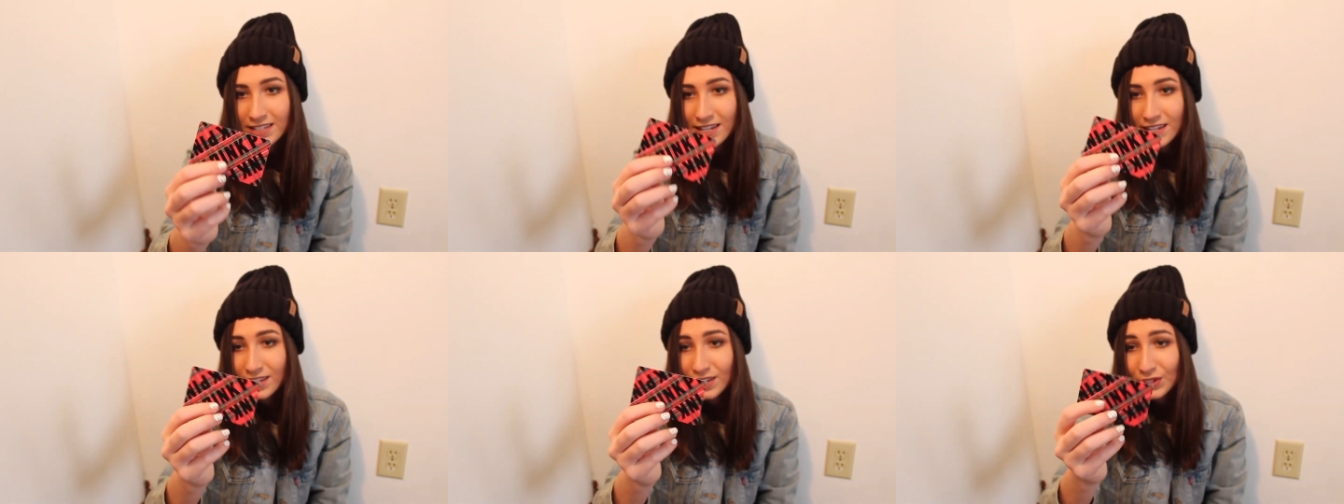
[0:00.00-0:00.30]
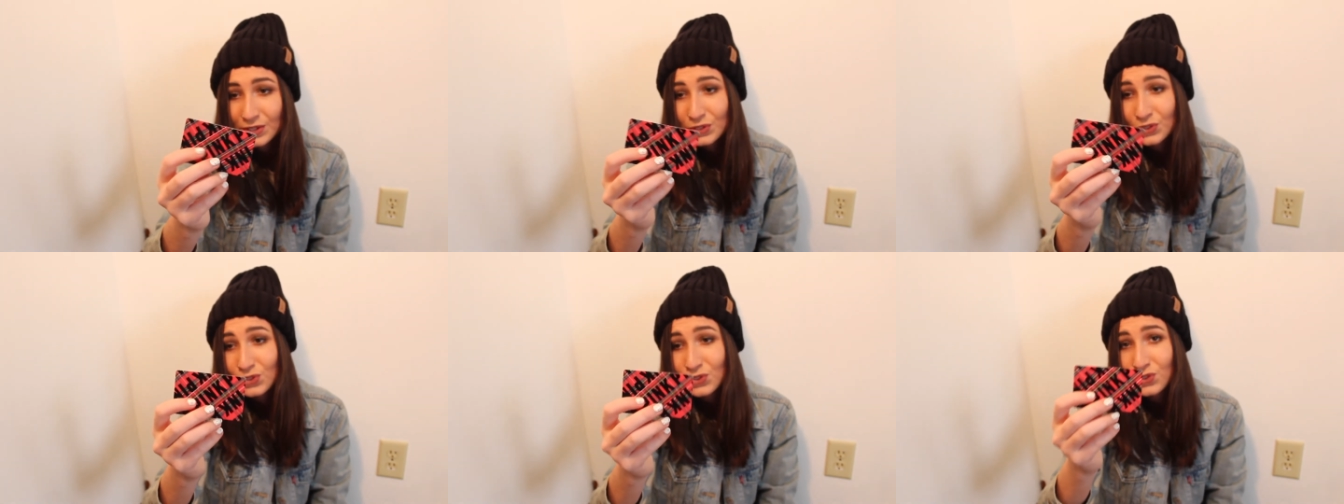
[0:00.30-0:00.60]
It
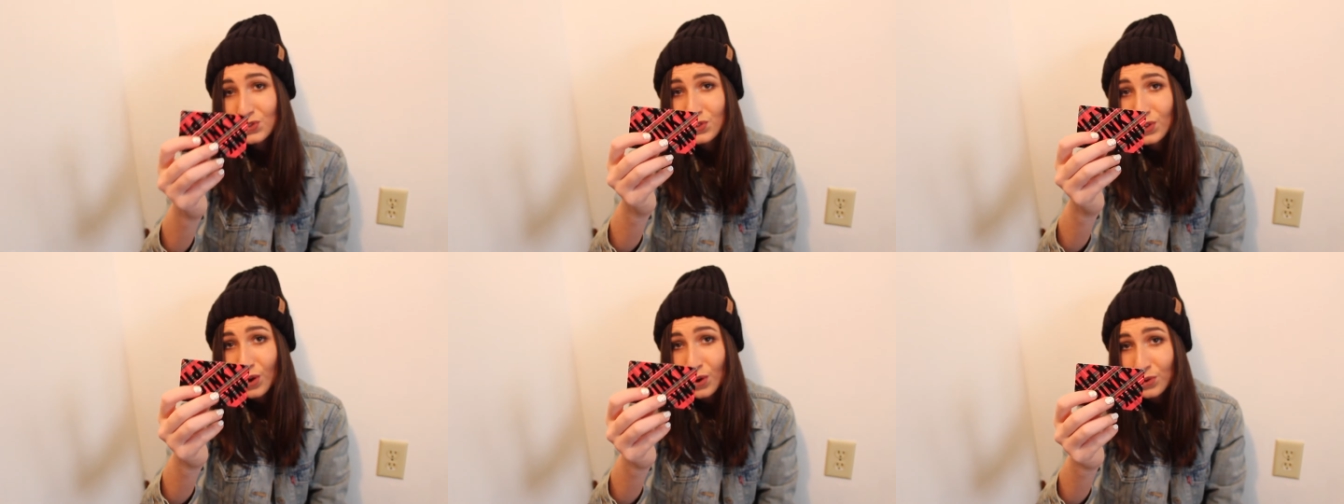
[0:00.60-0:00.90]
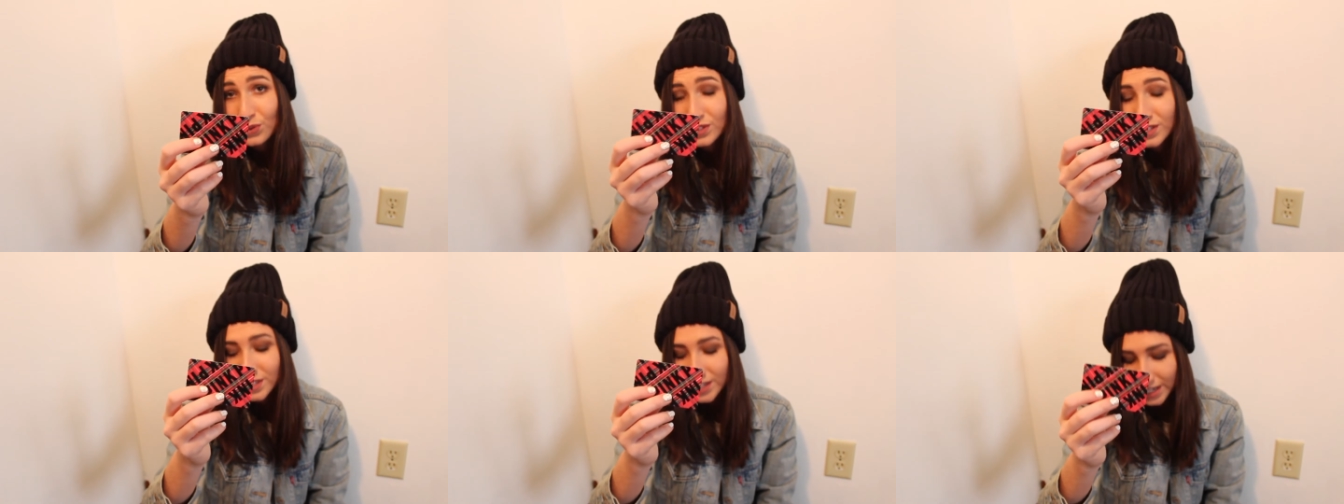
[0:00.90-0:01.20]
is
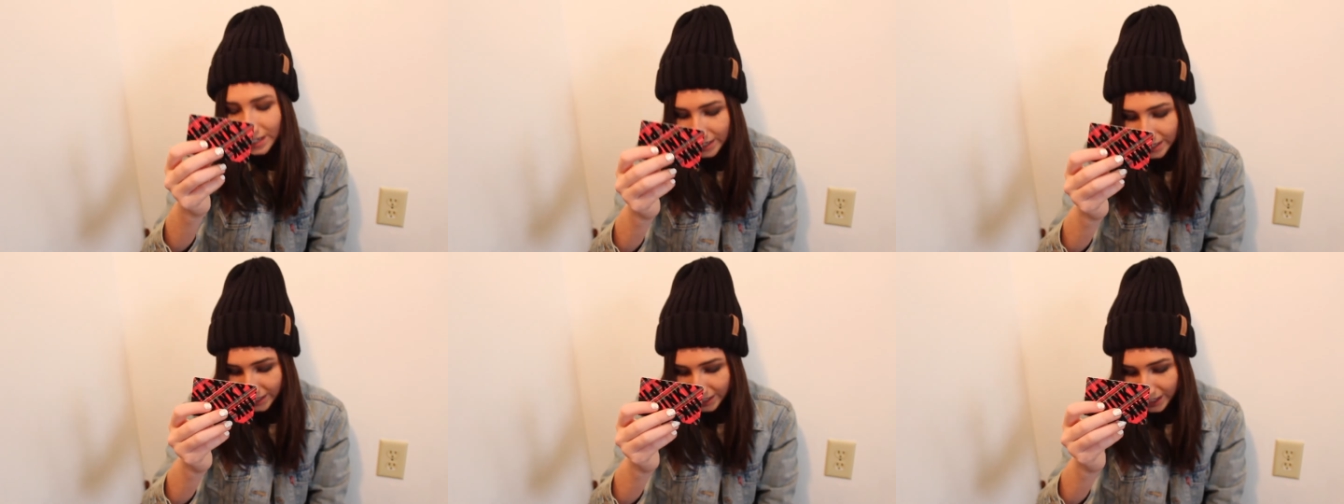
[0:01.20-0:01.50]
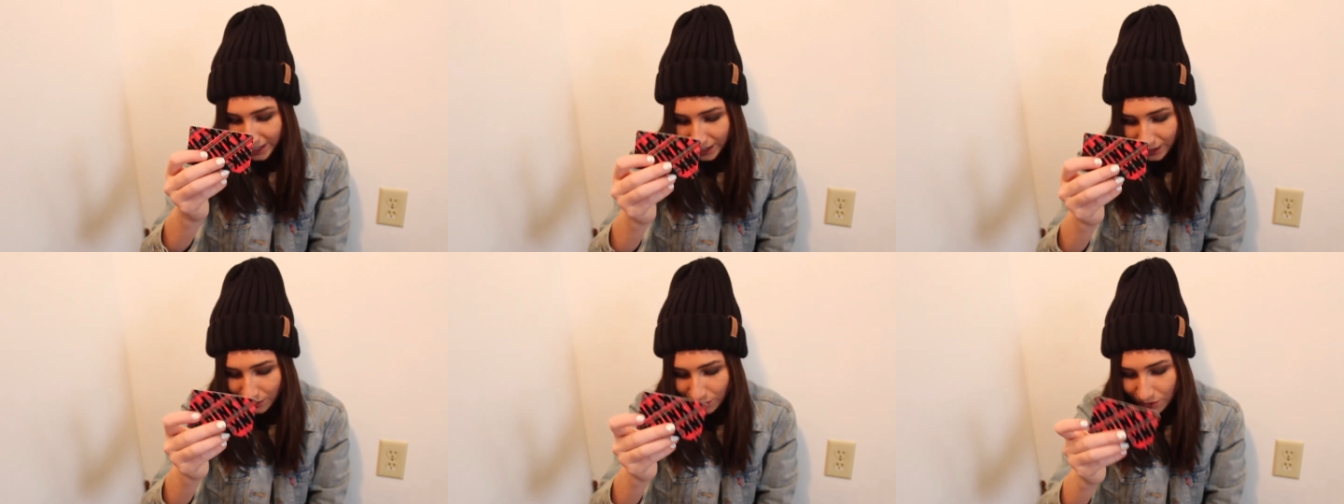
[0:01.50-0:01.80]
so stinking
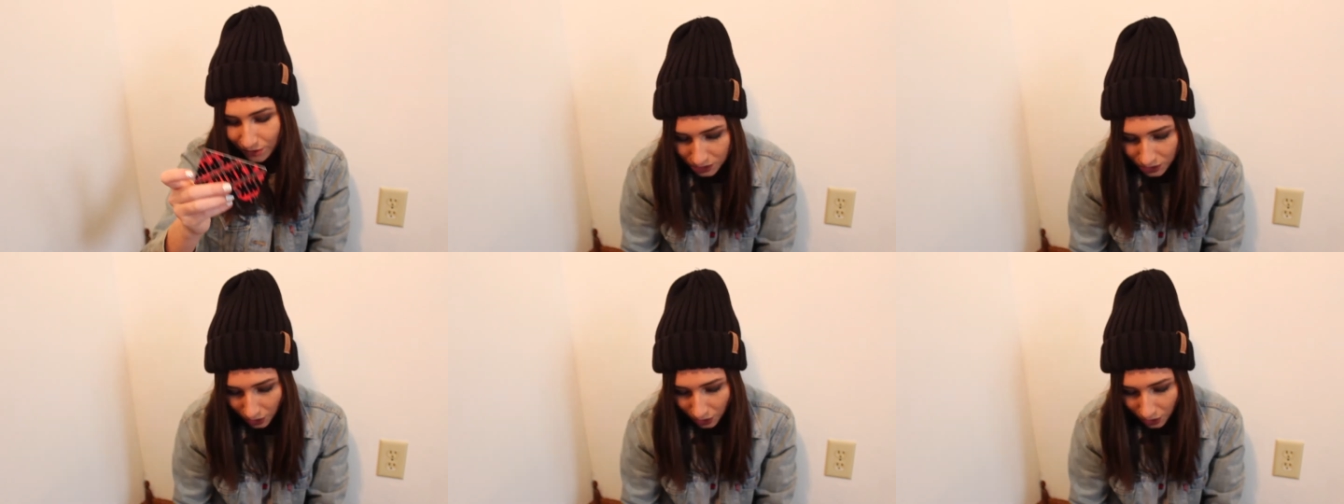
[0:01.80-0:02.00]
cute.